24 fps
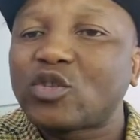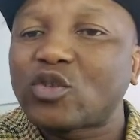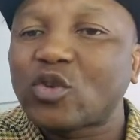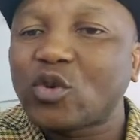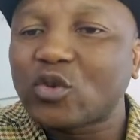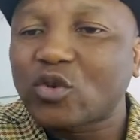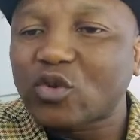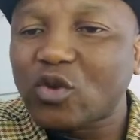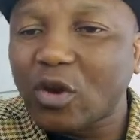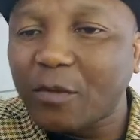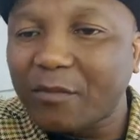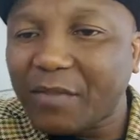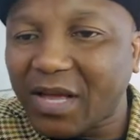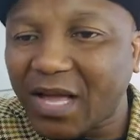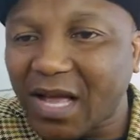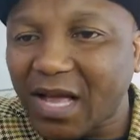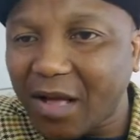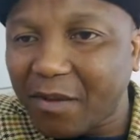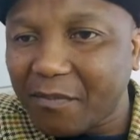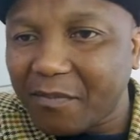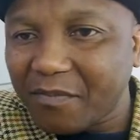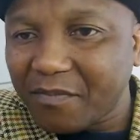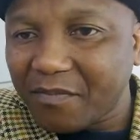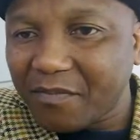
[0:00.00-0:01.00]
So it's going to
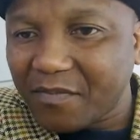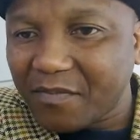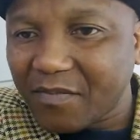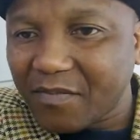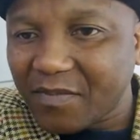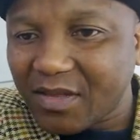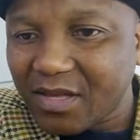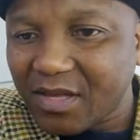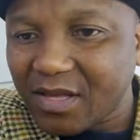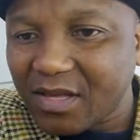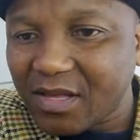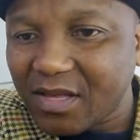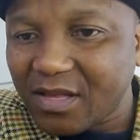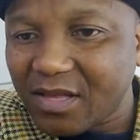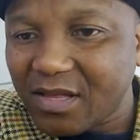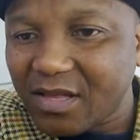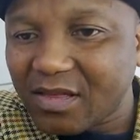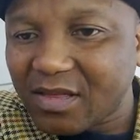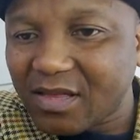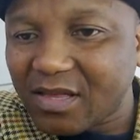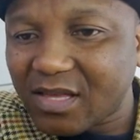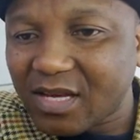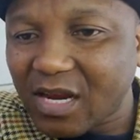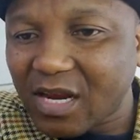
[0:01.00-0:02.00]
become
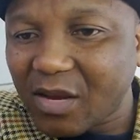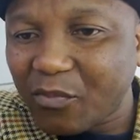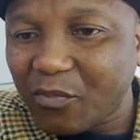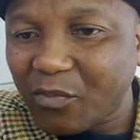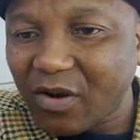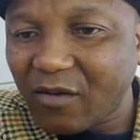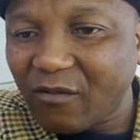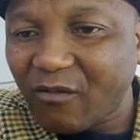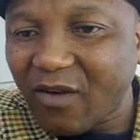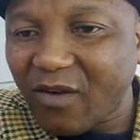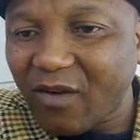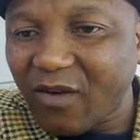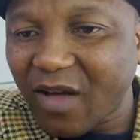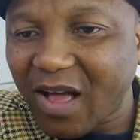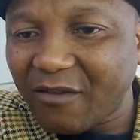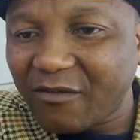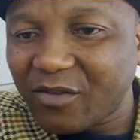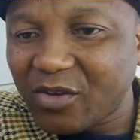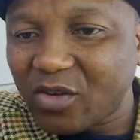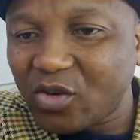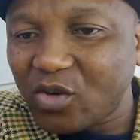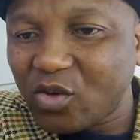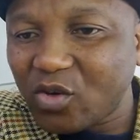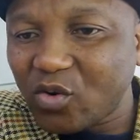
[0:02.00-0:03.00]

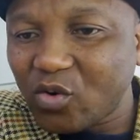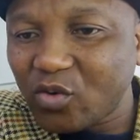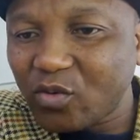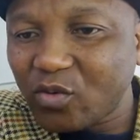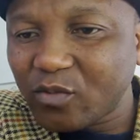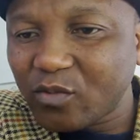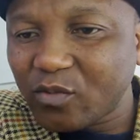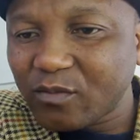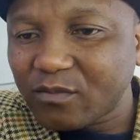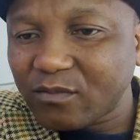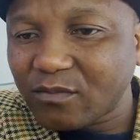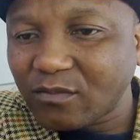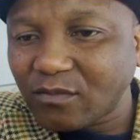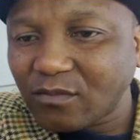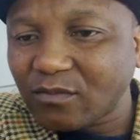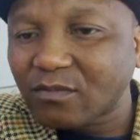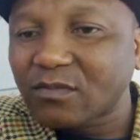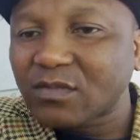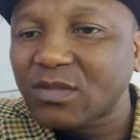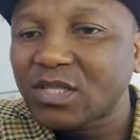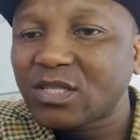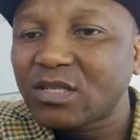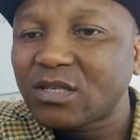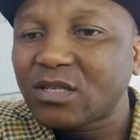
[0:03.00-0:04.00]
3.5q,
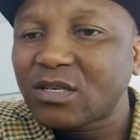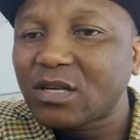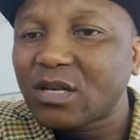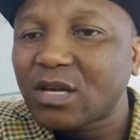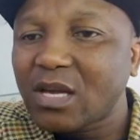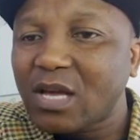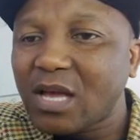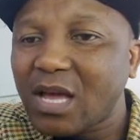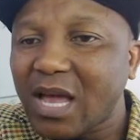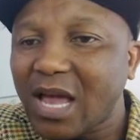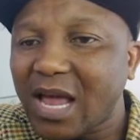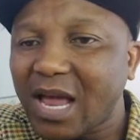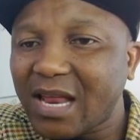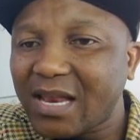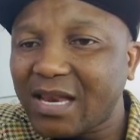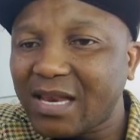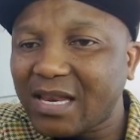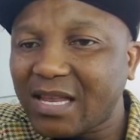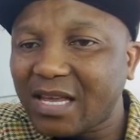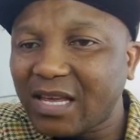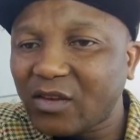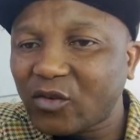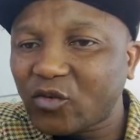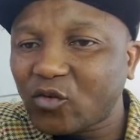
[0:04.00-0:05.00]

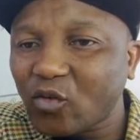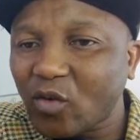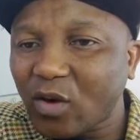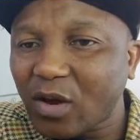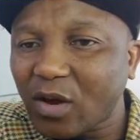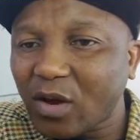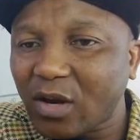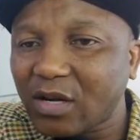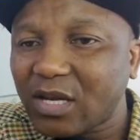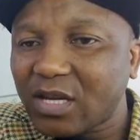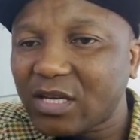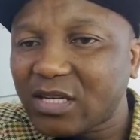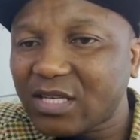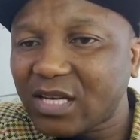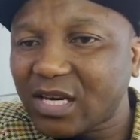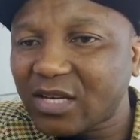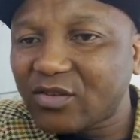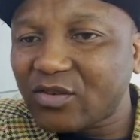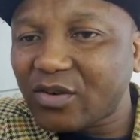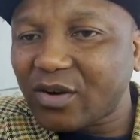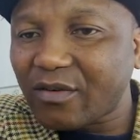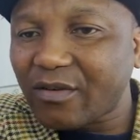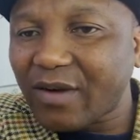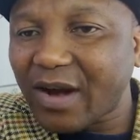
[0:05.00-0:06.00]
and this one
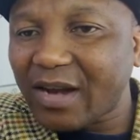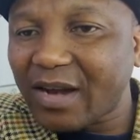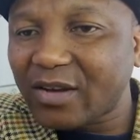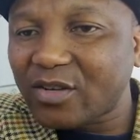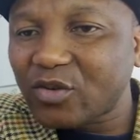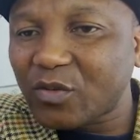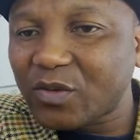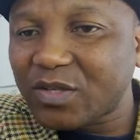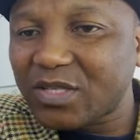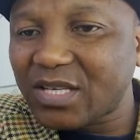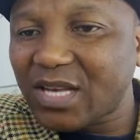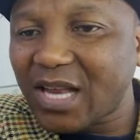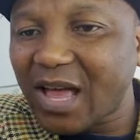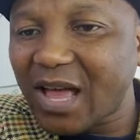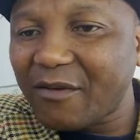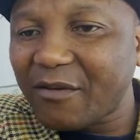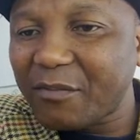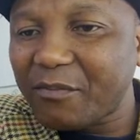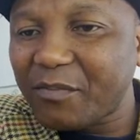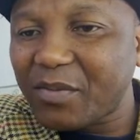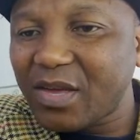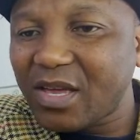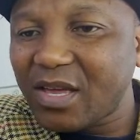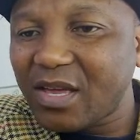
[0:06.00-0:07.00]
take to the right. So we still
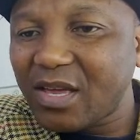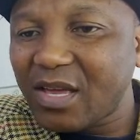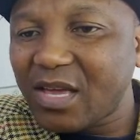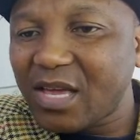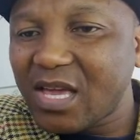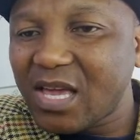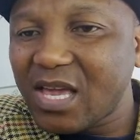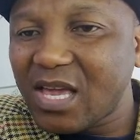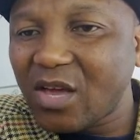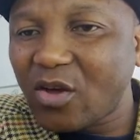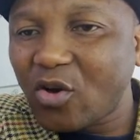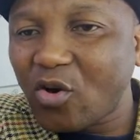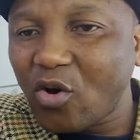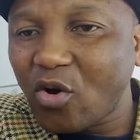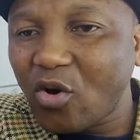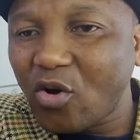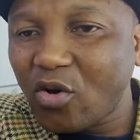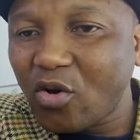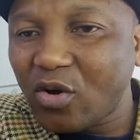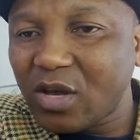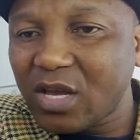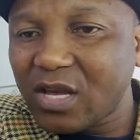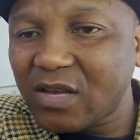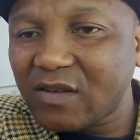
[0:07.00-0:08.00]
have a p
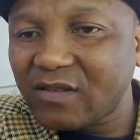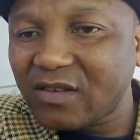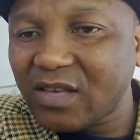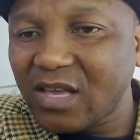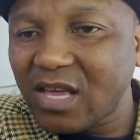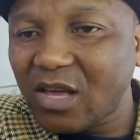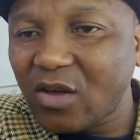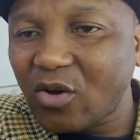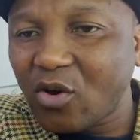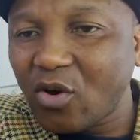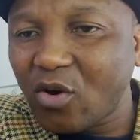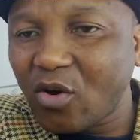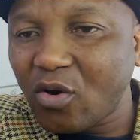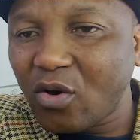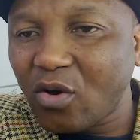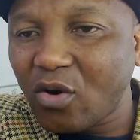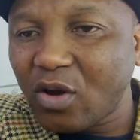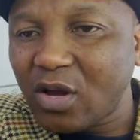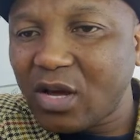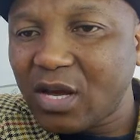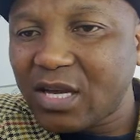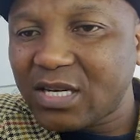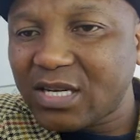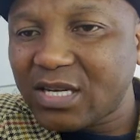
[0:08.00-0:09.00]
equal is
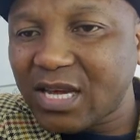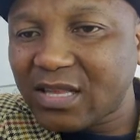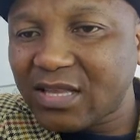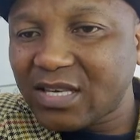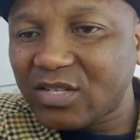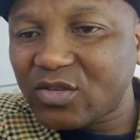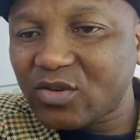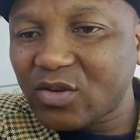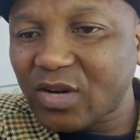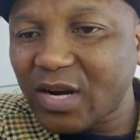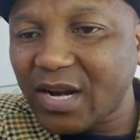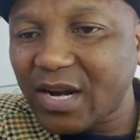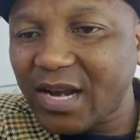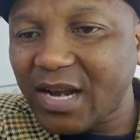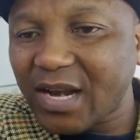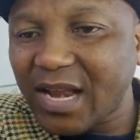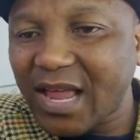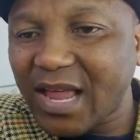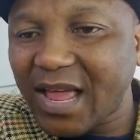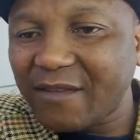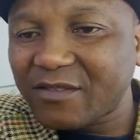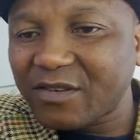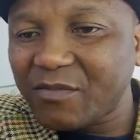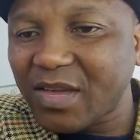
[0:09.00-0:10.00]
equal. Take this to the
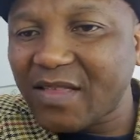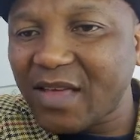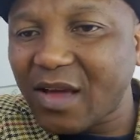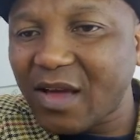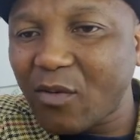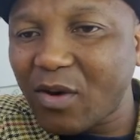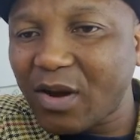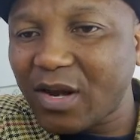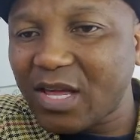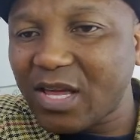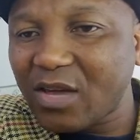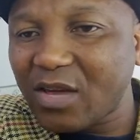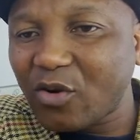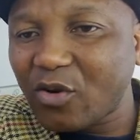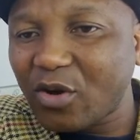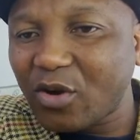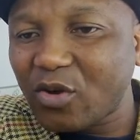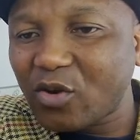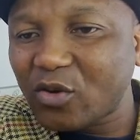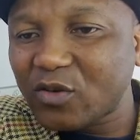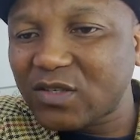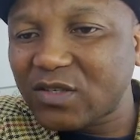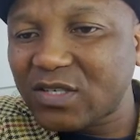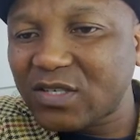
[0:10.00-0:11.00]
left, you get that one
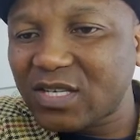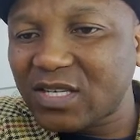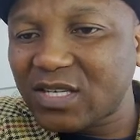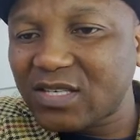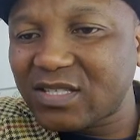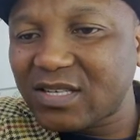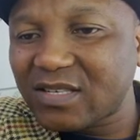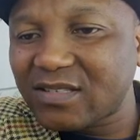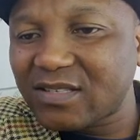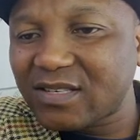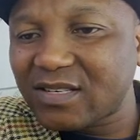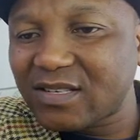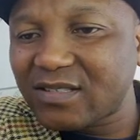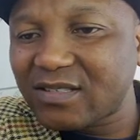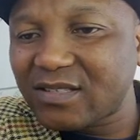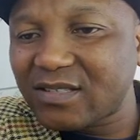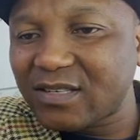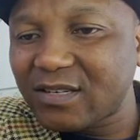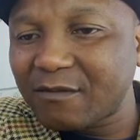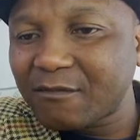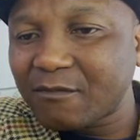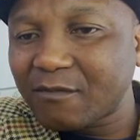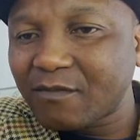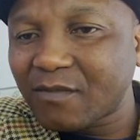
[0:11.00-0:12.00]
equal 60,
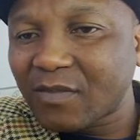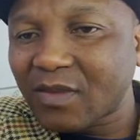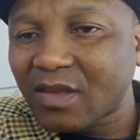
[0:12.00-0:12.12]
16.